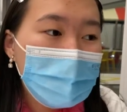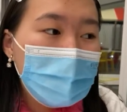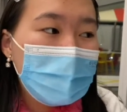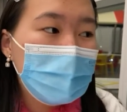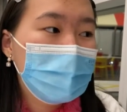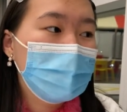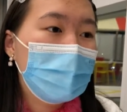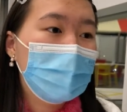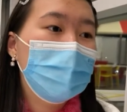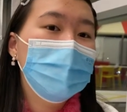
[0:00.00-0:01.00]
I think my
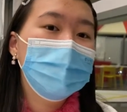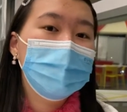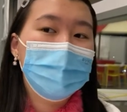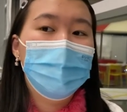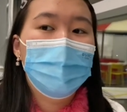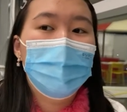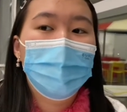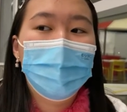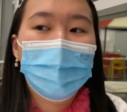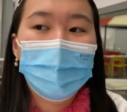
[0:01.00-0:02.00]
class, we did a lot of
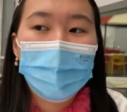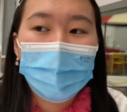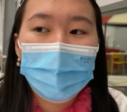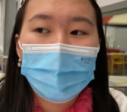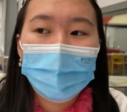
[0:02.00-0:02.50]
like eating